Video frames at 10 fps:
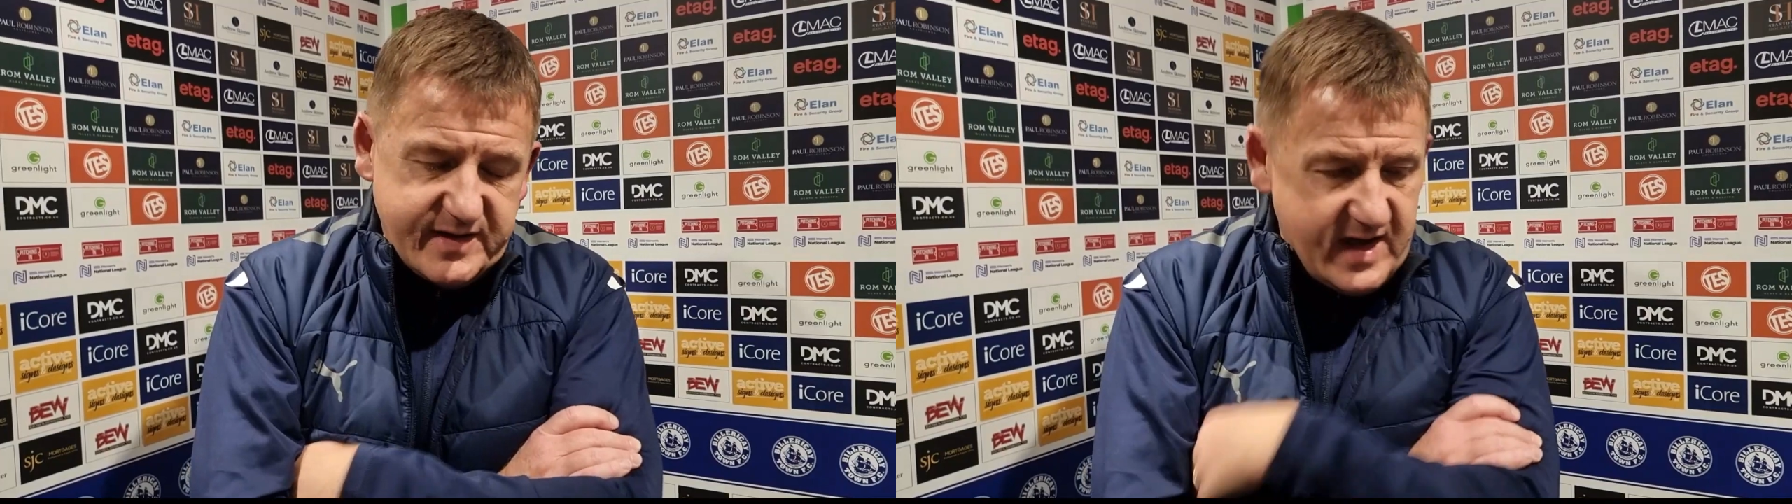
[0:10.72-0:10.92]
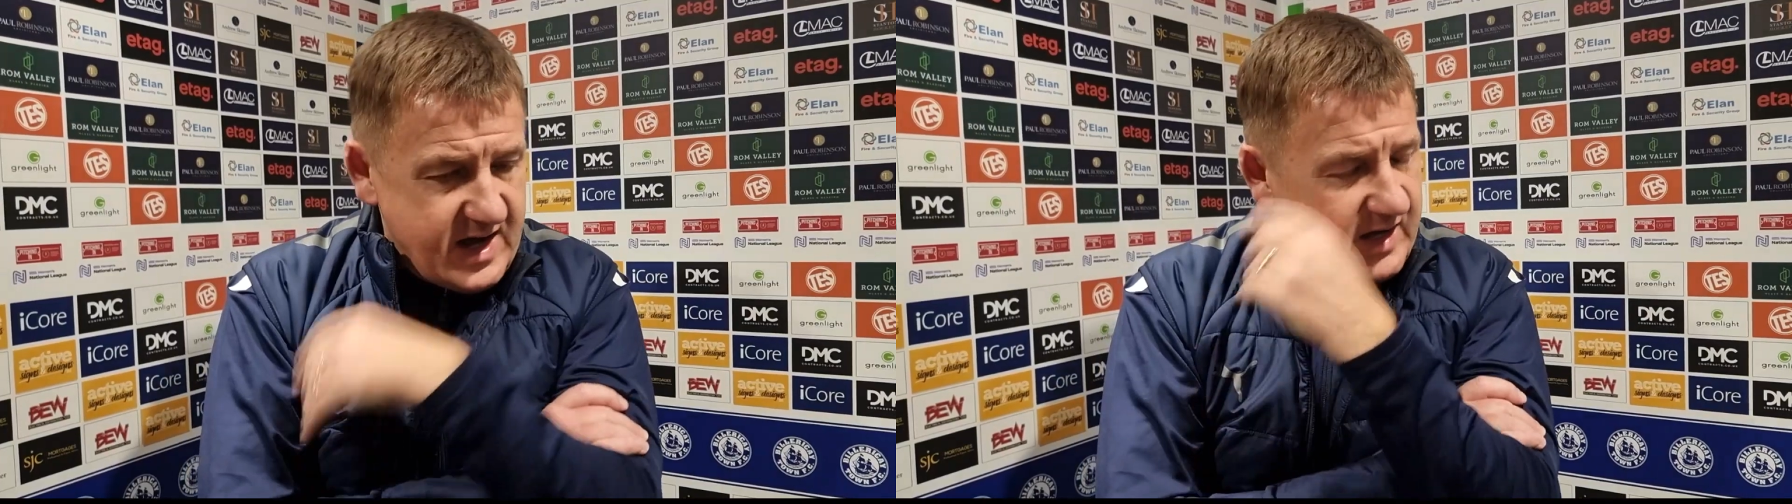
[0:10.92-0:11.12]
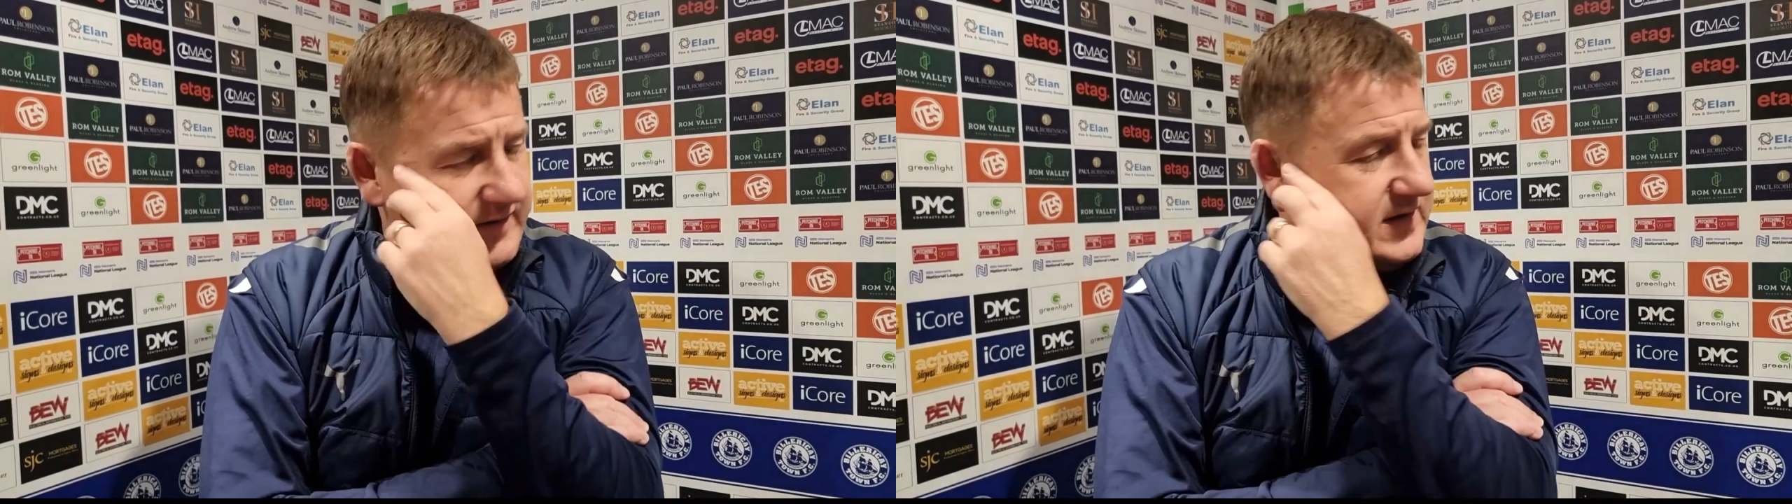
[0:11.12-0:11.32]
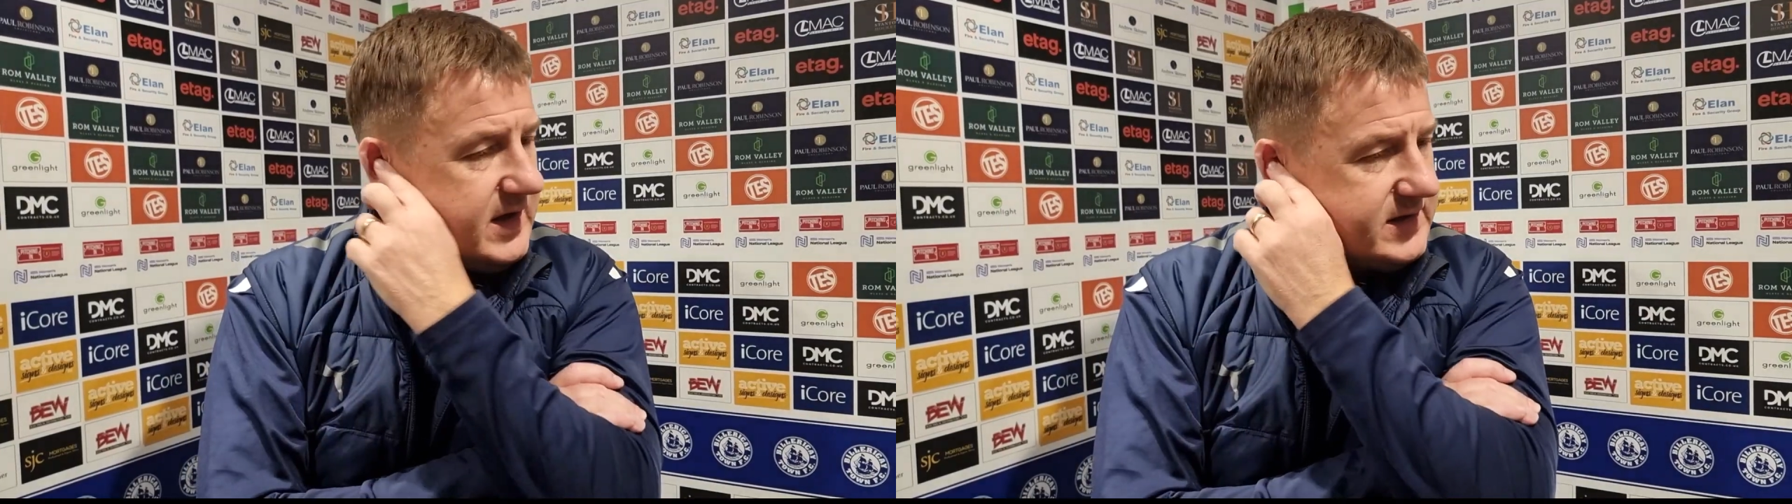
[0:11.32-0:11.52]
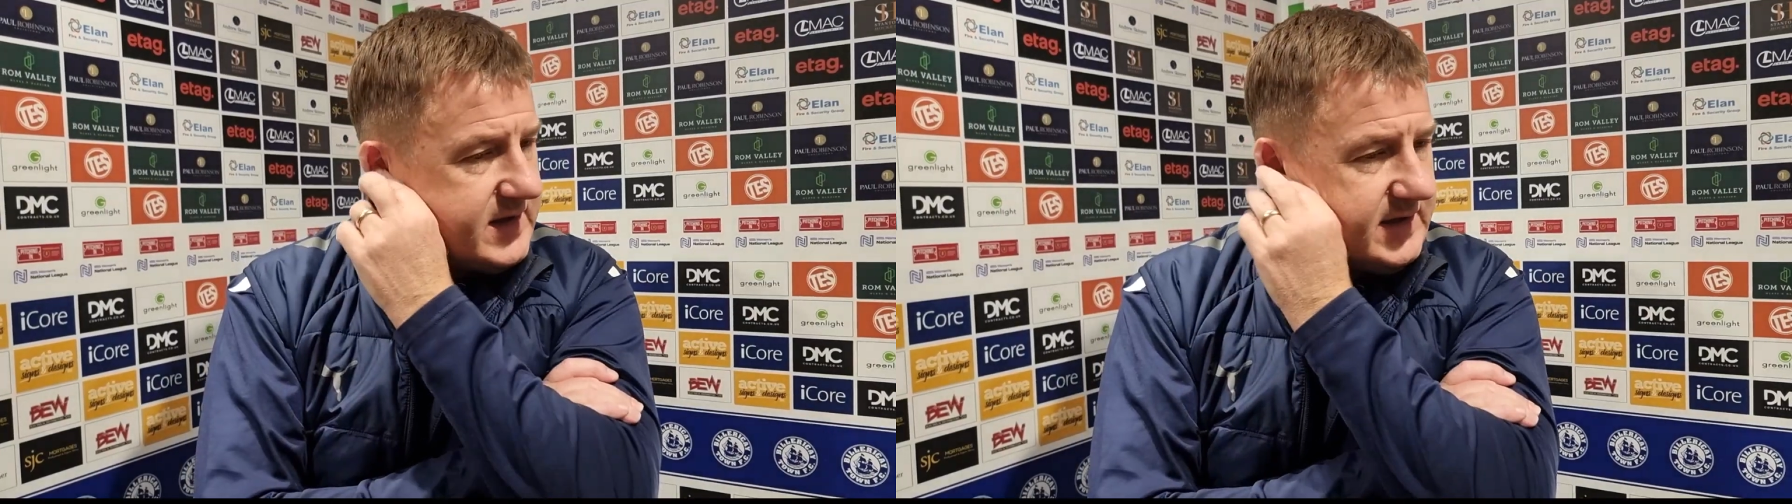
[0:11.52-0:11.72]

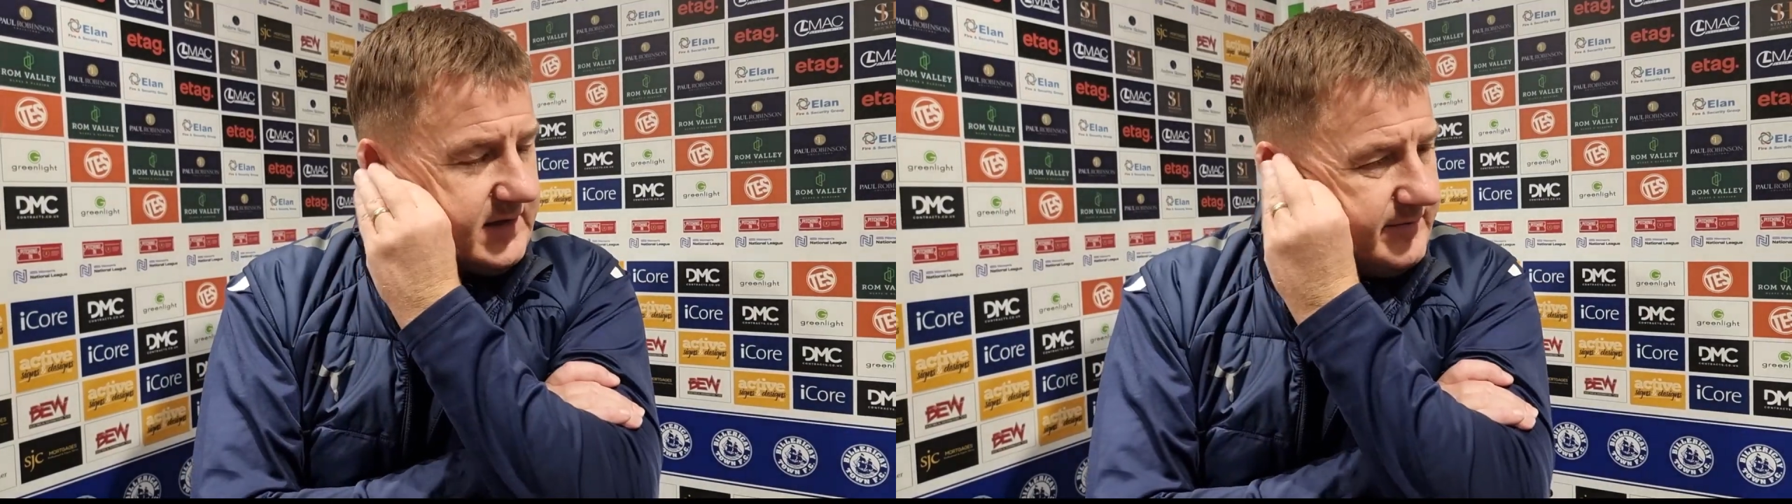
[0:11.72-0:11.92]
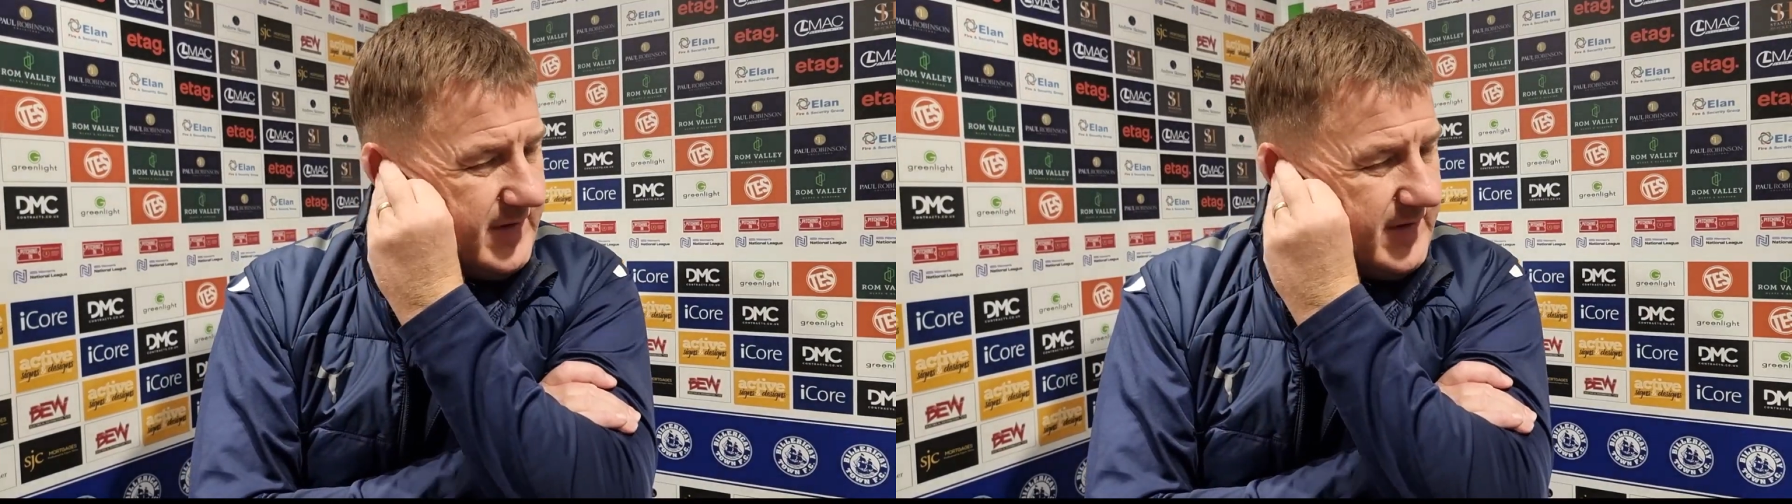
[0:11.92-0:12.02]
Yeah,